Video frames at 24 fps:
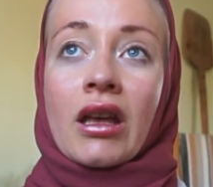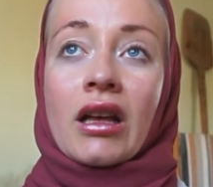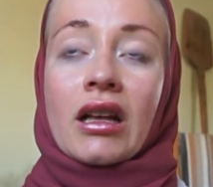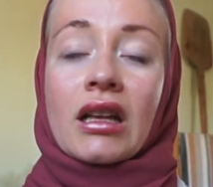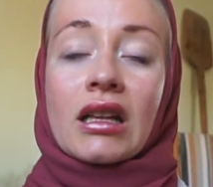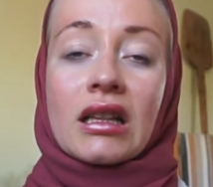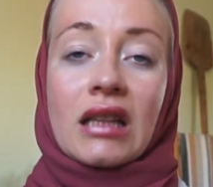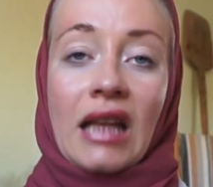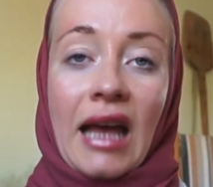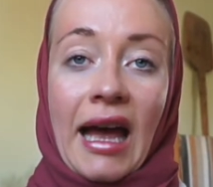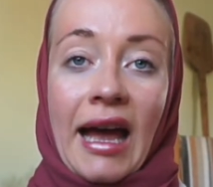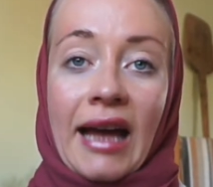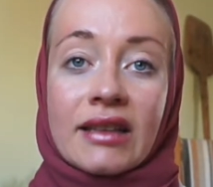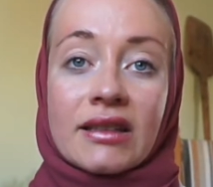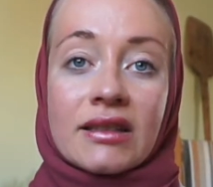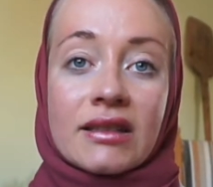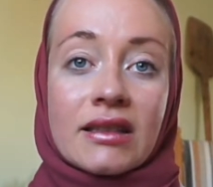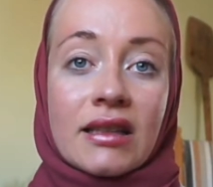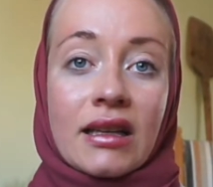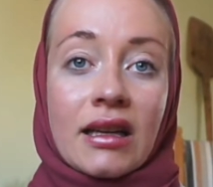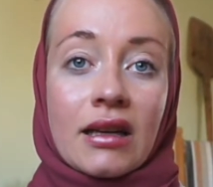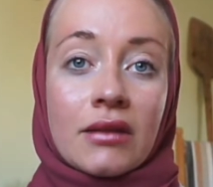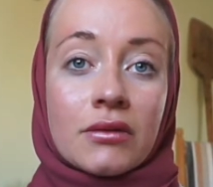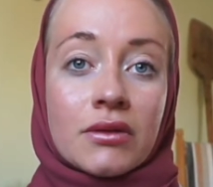glass
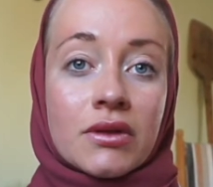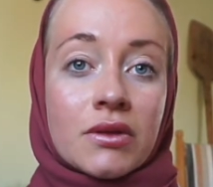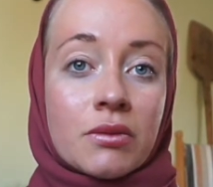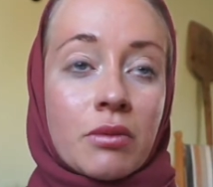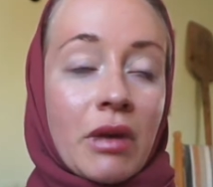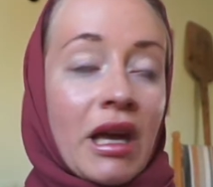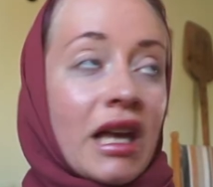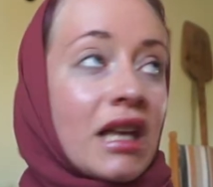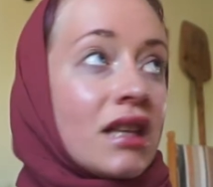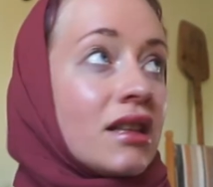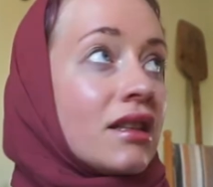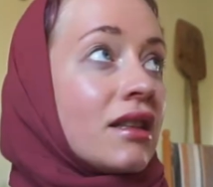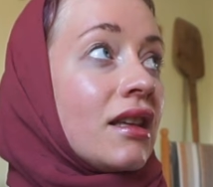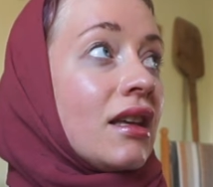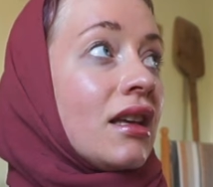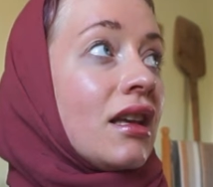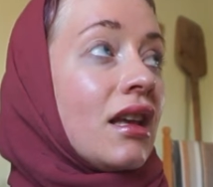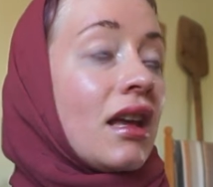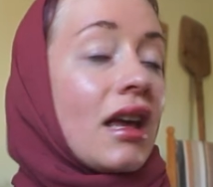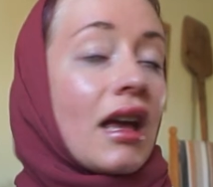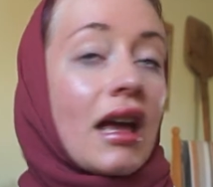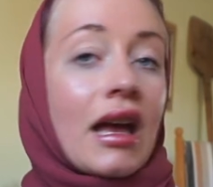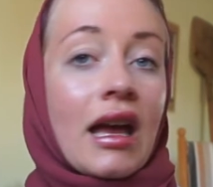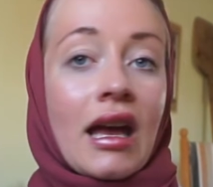that I was
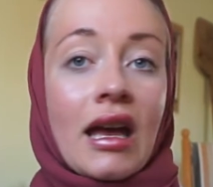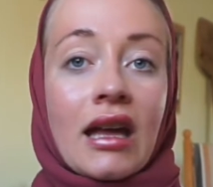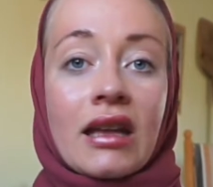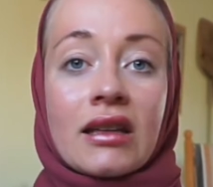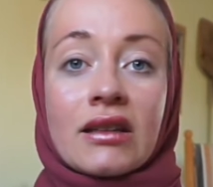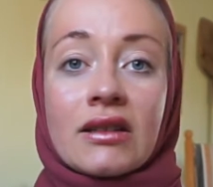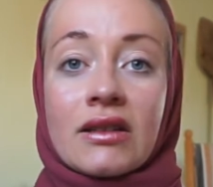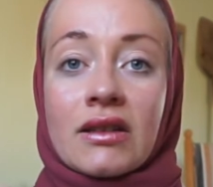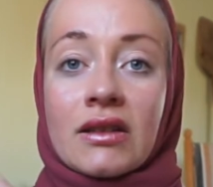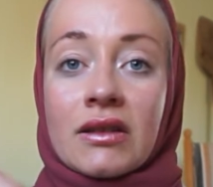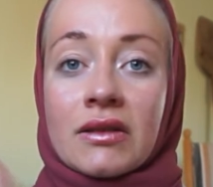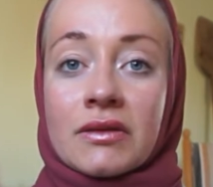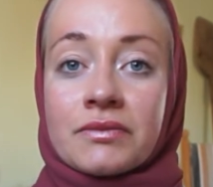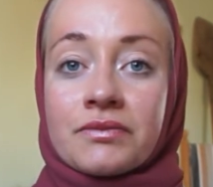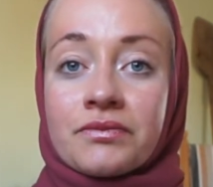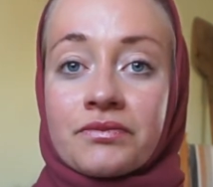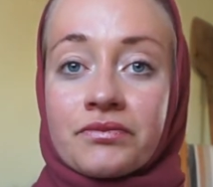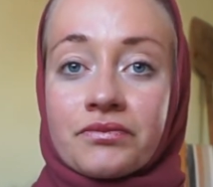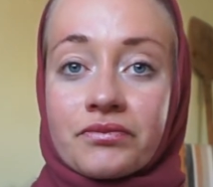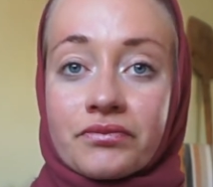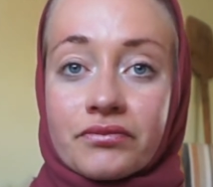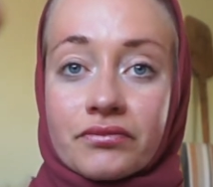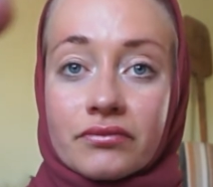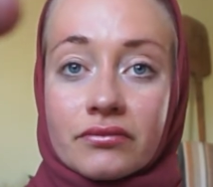painting, and
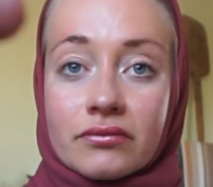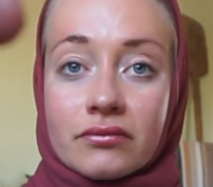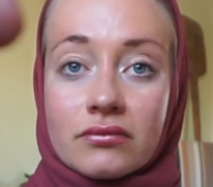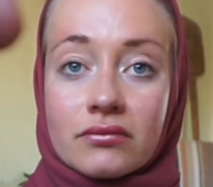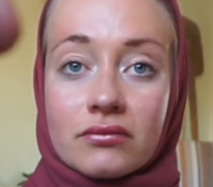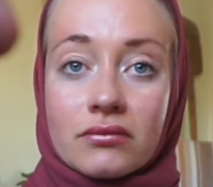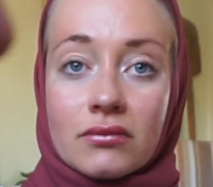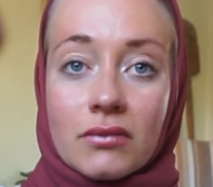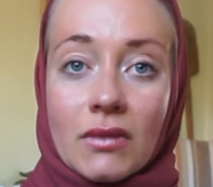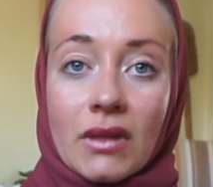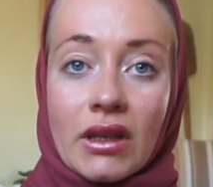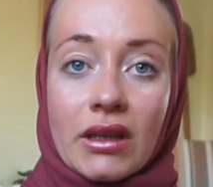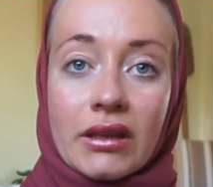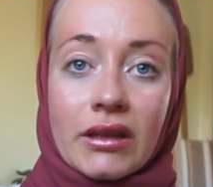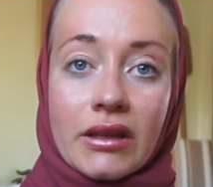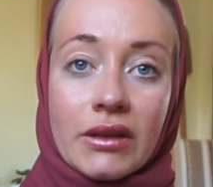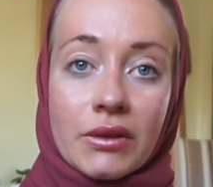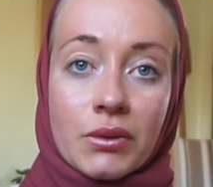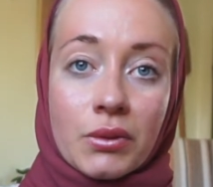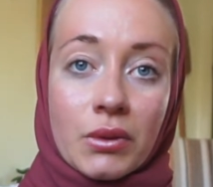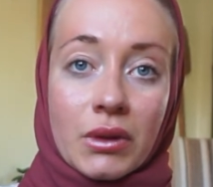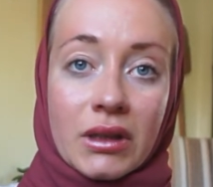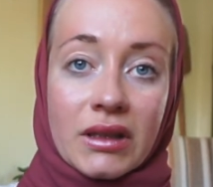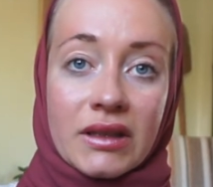
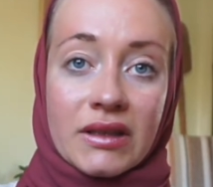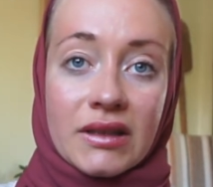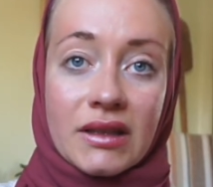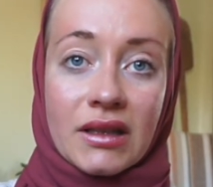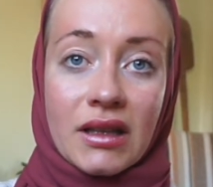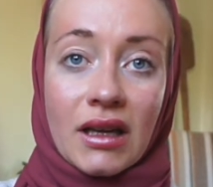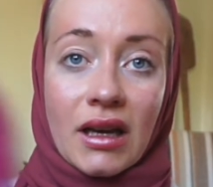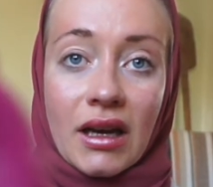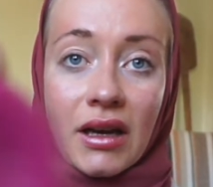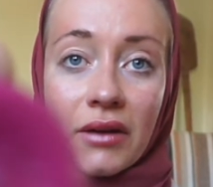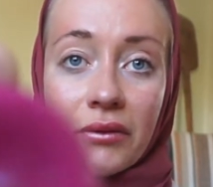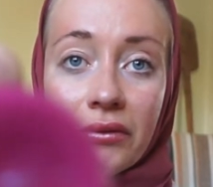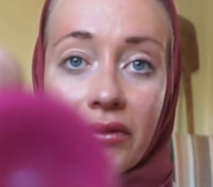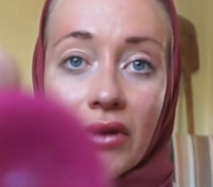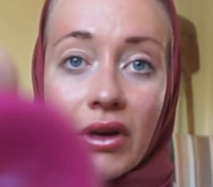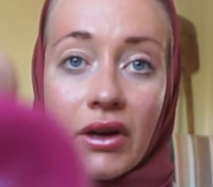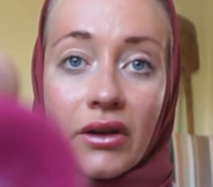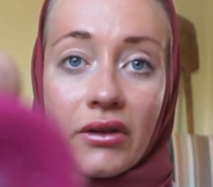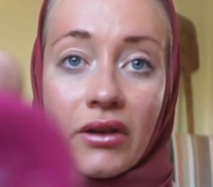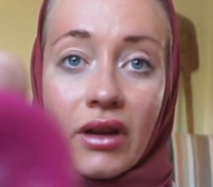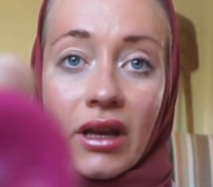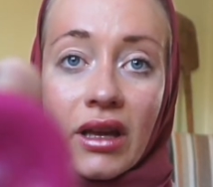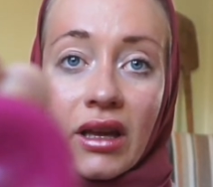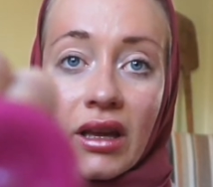this one is in a
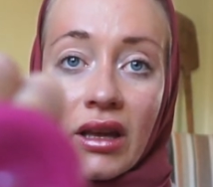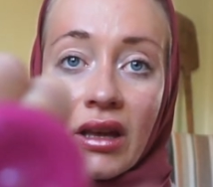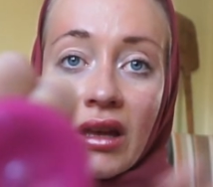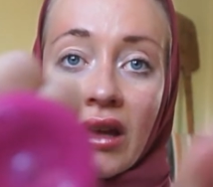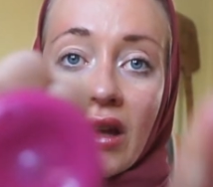very